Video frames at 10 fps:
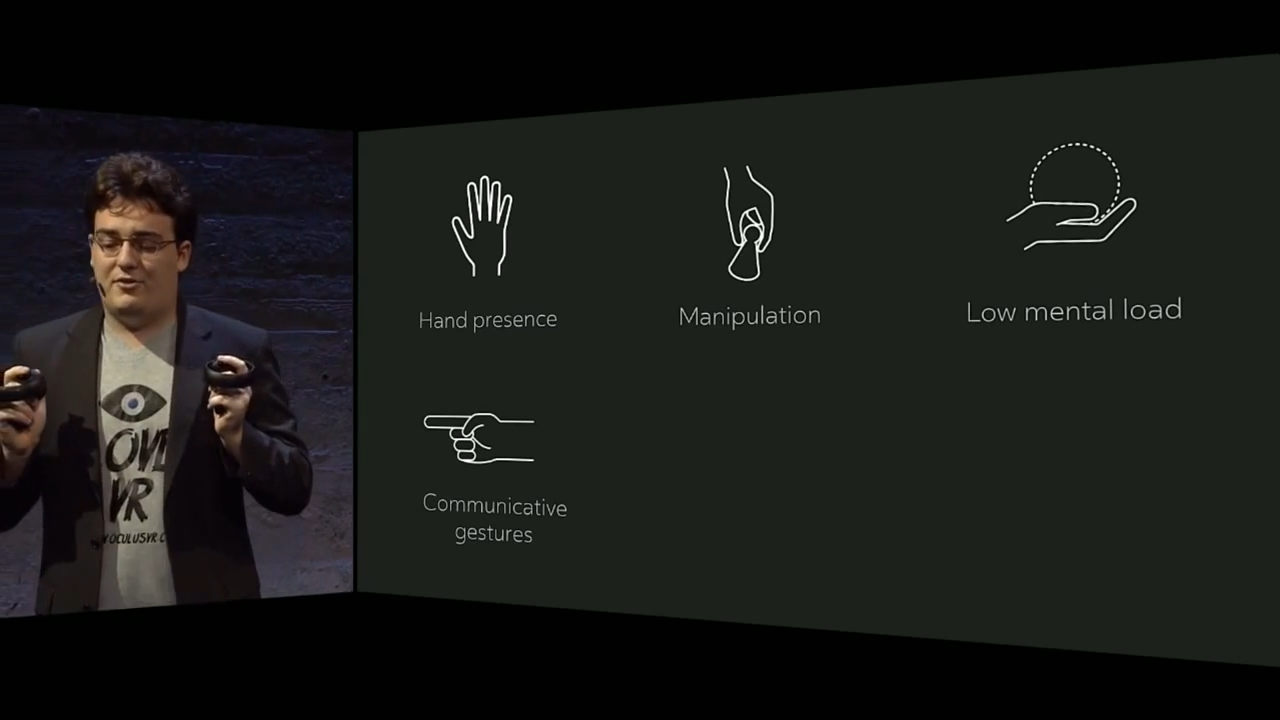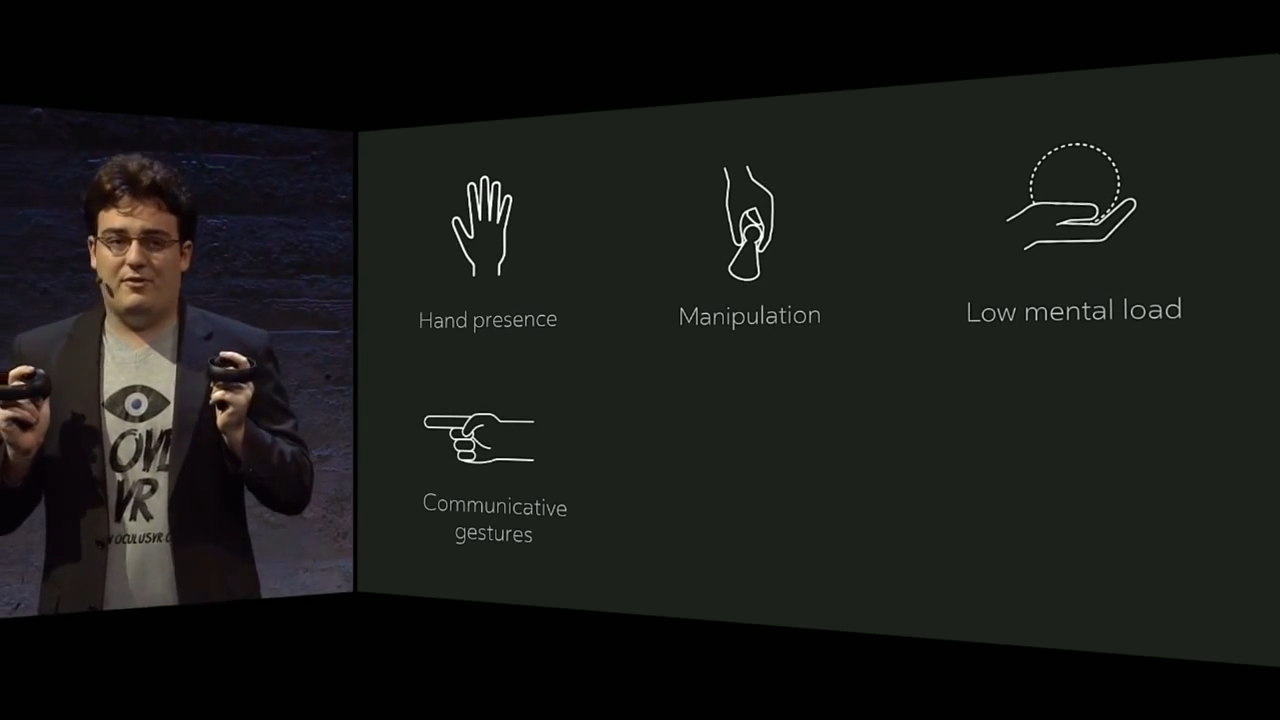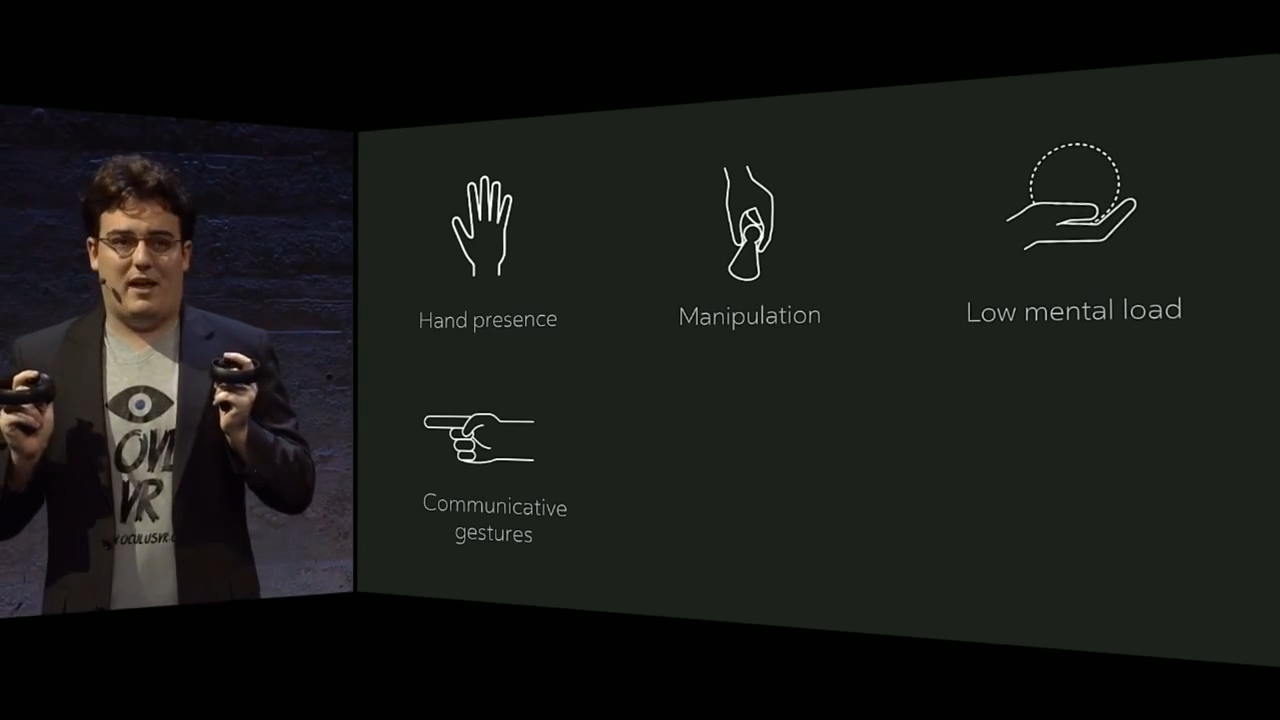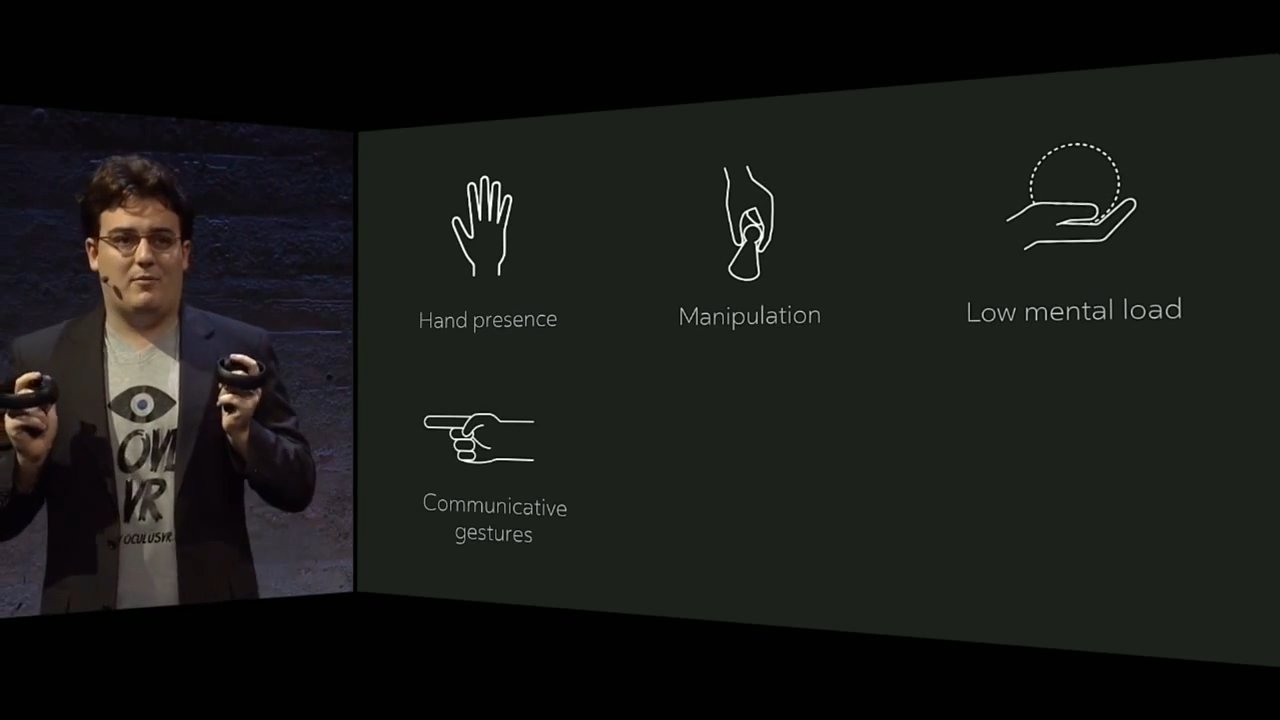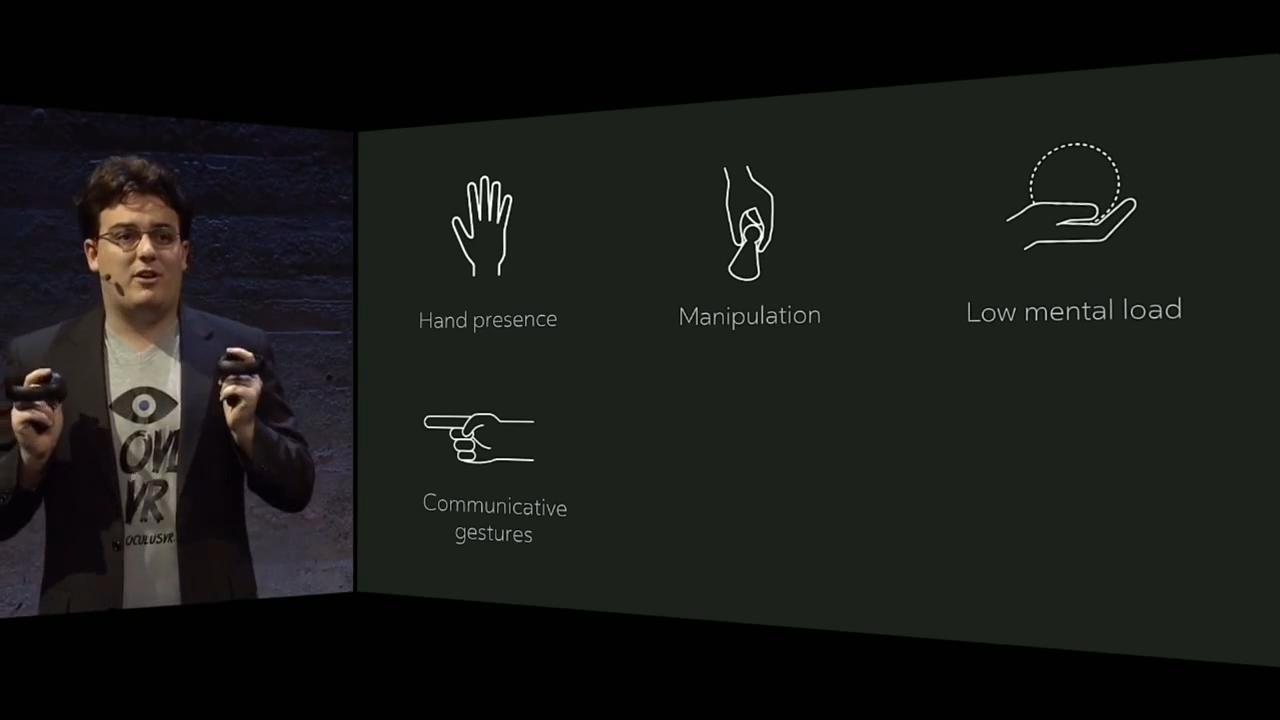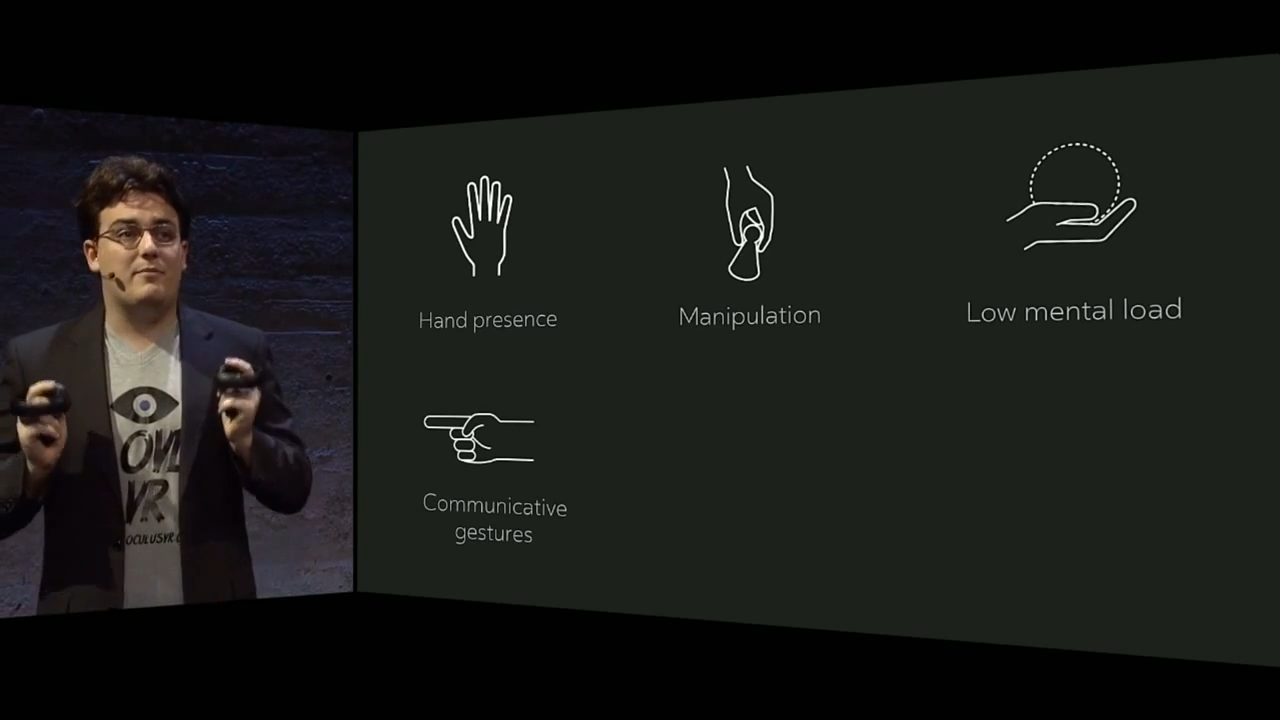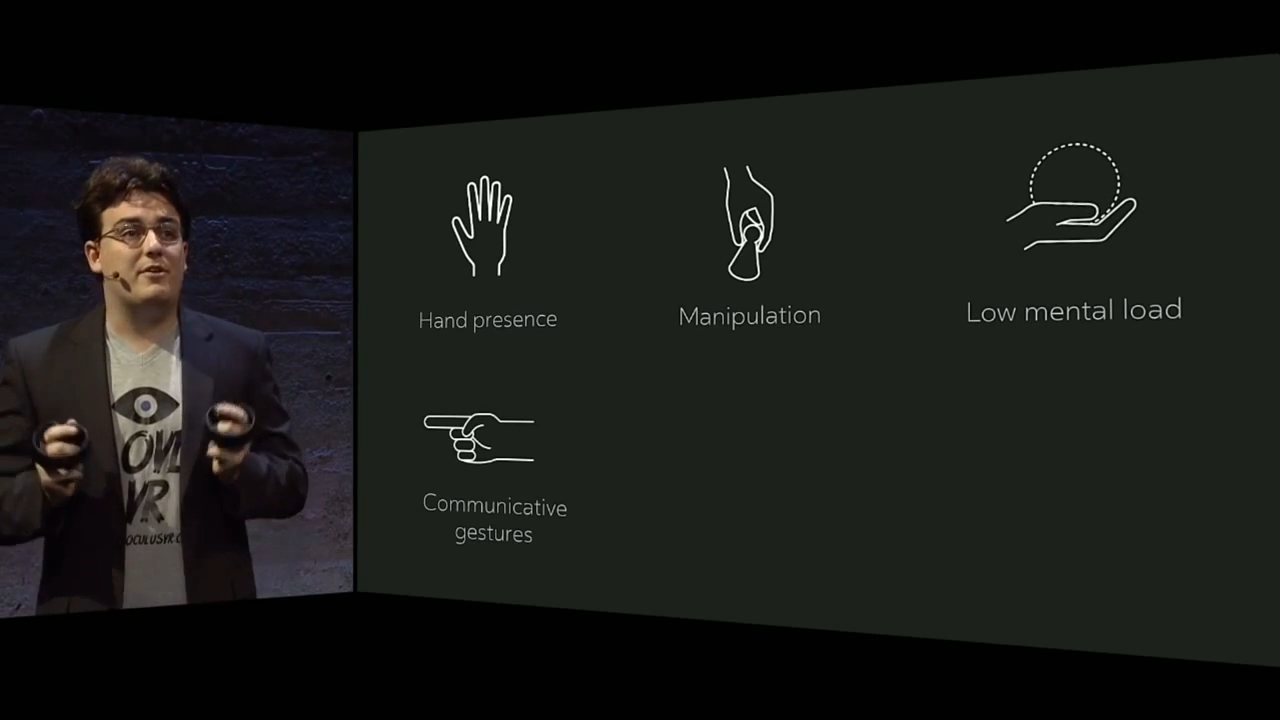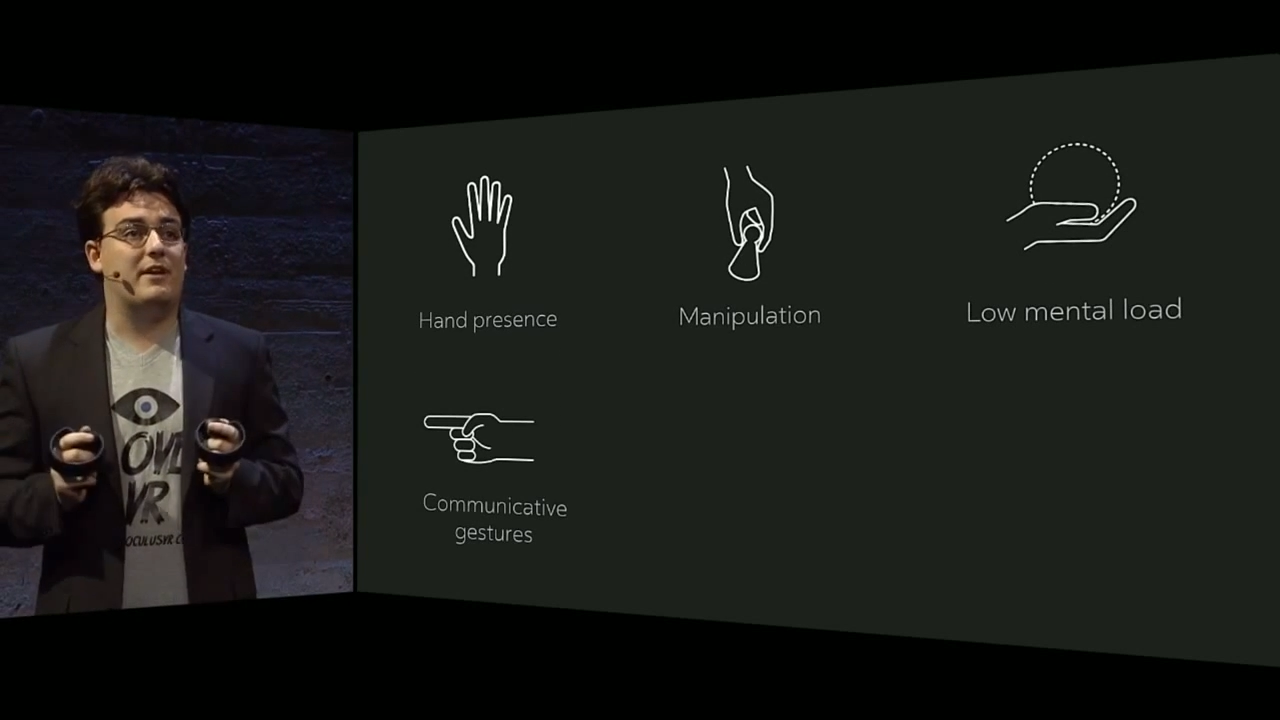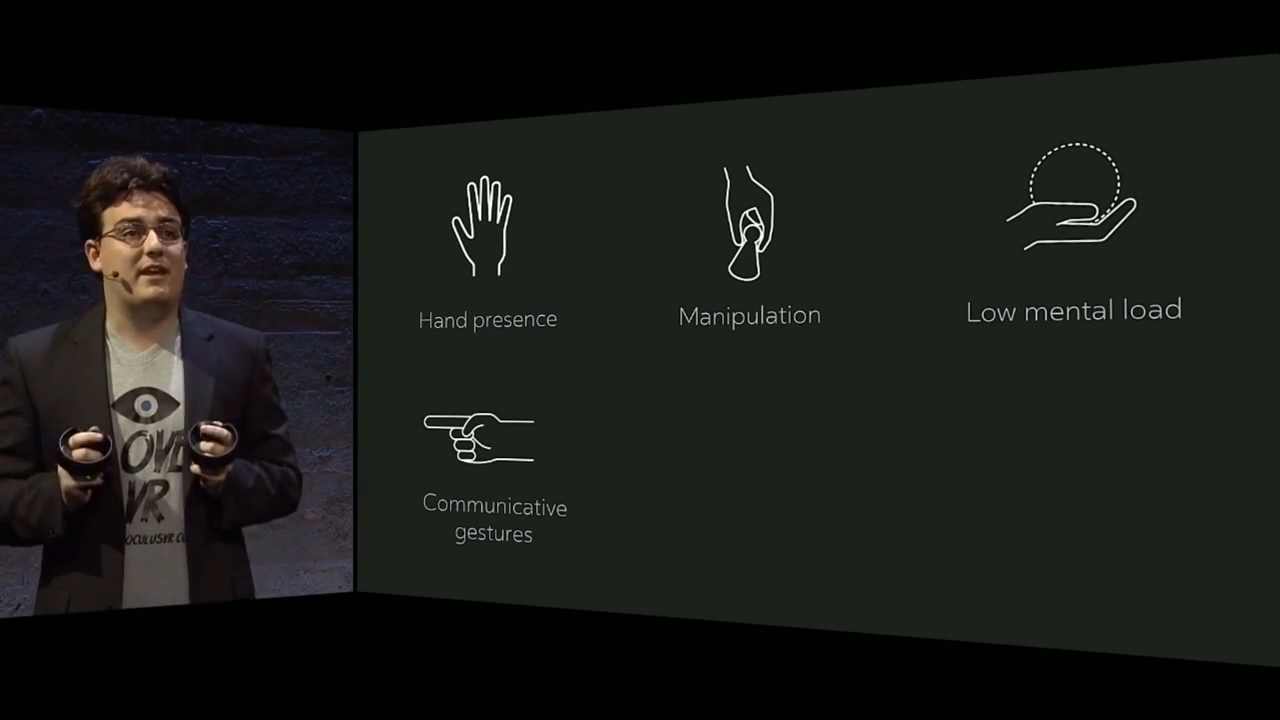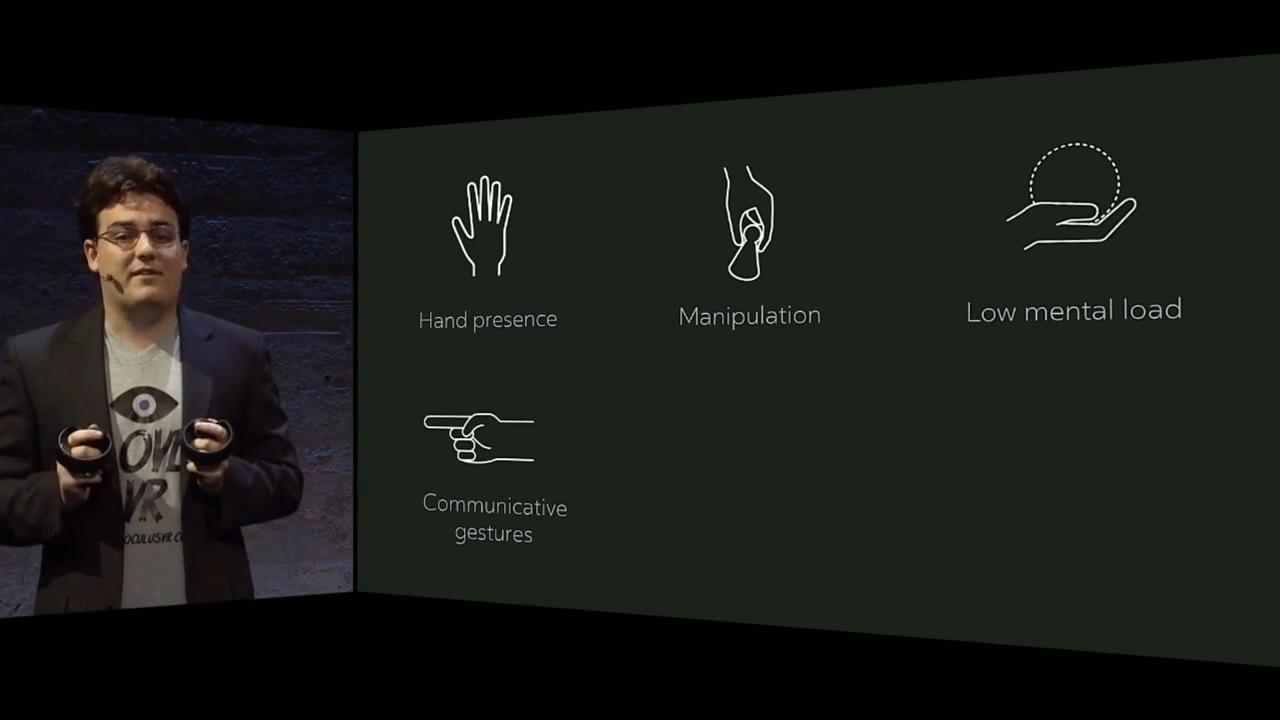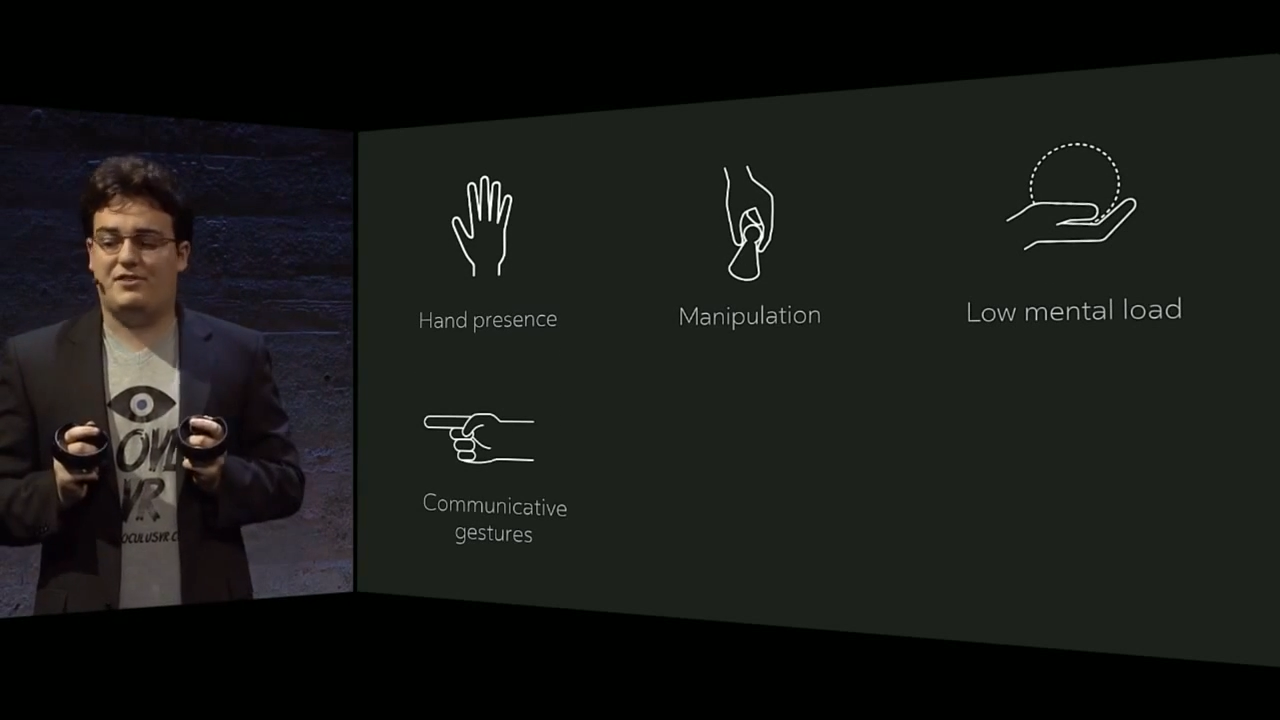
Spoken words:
to enable communicative